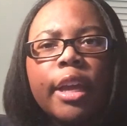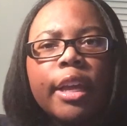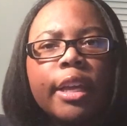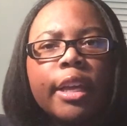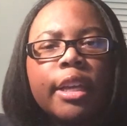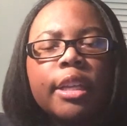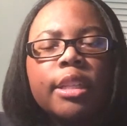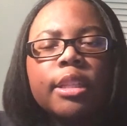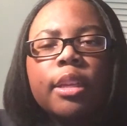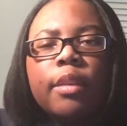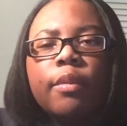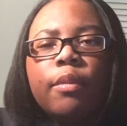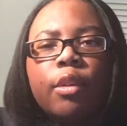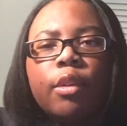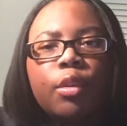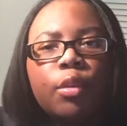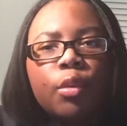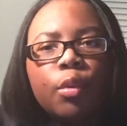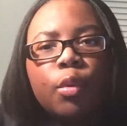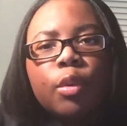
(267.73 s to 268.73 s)
is if
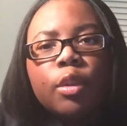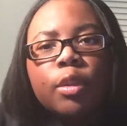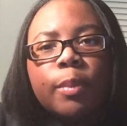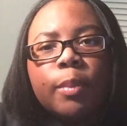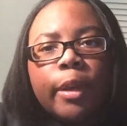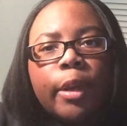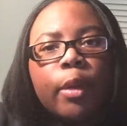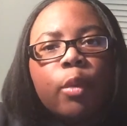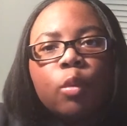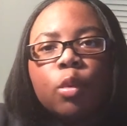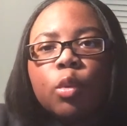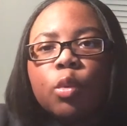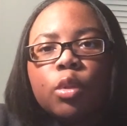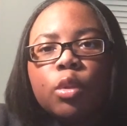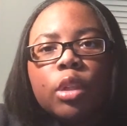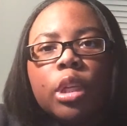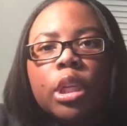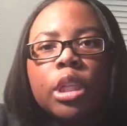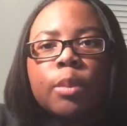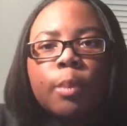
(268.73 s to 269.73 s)
a dude is being
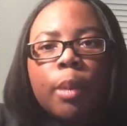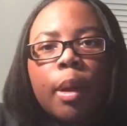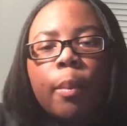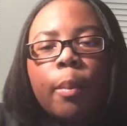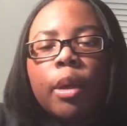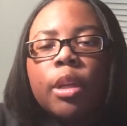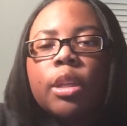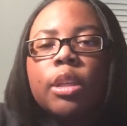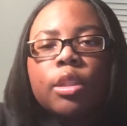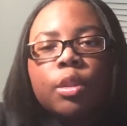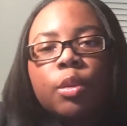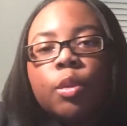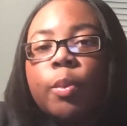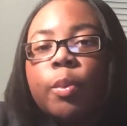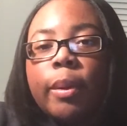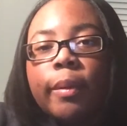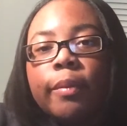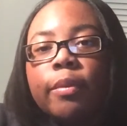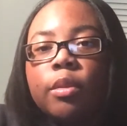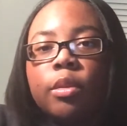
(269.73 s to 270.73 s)
rude to his mama or
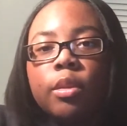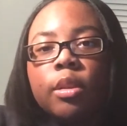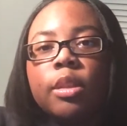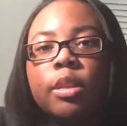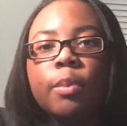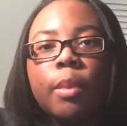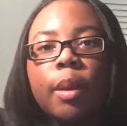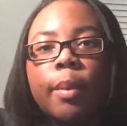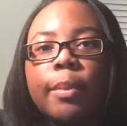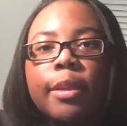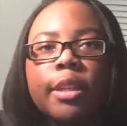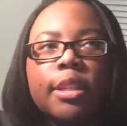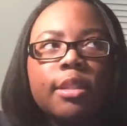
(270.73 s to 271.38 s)
disrespectful to his mama.